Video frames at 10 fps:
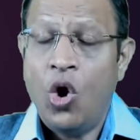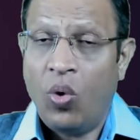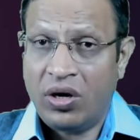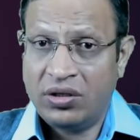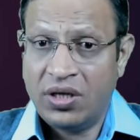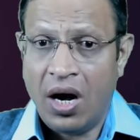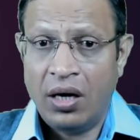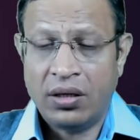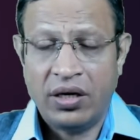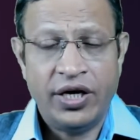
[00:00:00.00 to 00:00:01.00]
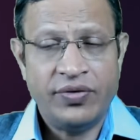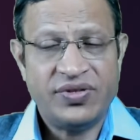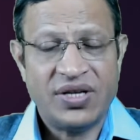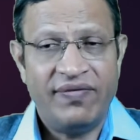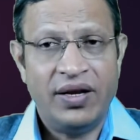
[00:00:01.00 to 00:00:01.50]
what are the alternatives
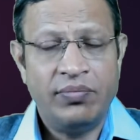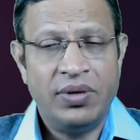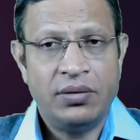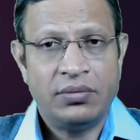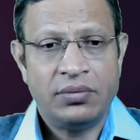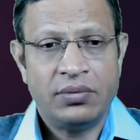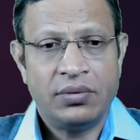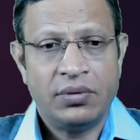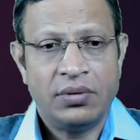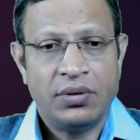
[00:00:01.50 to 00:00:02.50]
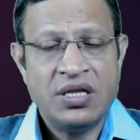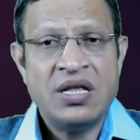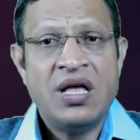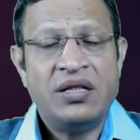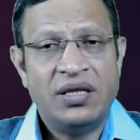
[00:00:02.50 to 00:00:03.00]
available,
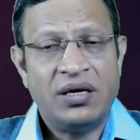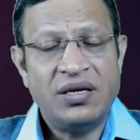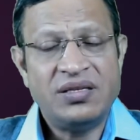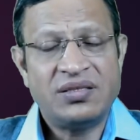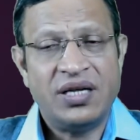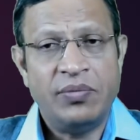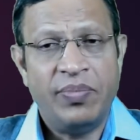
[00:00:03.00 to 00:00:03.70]
the risks and